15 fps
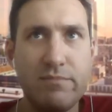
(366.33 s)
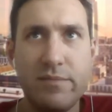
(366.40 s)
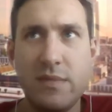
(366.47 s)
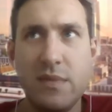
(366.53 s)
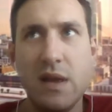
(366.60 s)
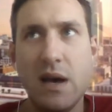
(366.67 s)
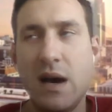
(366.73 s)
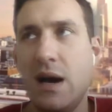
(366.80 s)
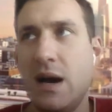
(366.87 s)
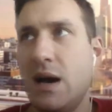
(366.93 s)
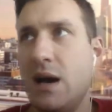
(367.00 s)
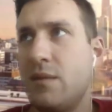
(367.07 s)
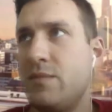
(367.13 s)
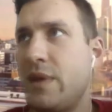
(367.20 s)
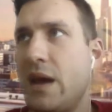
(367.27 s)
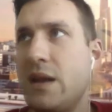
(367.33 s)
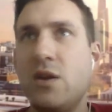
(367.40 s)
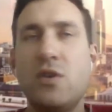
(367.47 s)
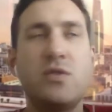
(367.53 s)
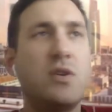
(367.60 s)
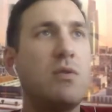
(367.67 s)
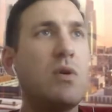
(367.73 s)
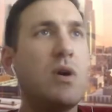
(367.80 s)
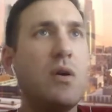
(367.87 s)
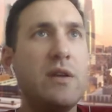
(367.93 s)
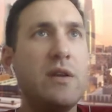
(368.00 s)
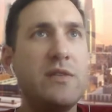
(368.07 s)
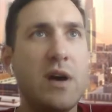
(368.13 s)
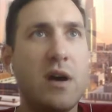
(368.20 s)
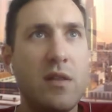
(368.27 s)
10 years in a row they
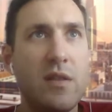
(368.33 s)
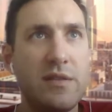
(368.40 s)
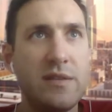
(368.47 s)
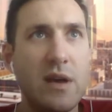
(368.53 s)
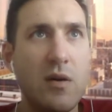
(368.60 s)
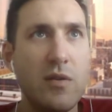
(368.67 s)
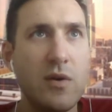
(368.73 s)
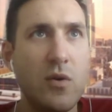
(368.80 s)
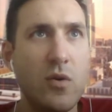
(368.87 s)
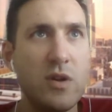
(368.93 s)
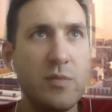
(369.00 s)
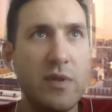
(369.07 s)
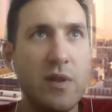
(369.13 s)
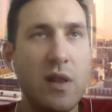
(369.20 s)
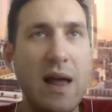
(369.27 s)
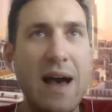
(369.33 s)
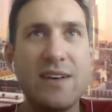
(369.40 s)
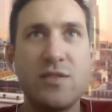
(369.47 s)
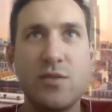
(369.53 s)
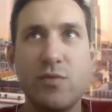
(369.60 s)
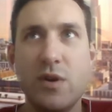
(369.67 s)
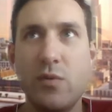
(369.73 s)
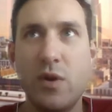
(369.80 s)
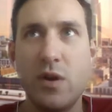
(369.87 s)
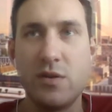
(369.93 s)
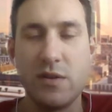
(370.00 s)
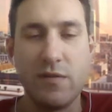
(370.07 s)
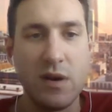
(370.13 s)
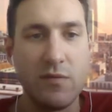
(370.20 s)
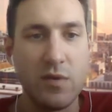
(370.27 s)
started on the South course, but the last 3 winners
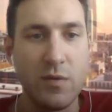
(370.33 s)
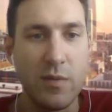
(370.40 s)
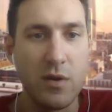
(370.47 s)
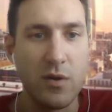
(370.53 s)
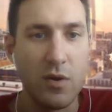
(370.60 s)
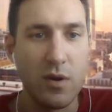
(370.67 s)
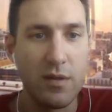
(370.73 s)
have come from the North.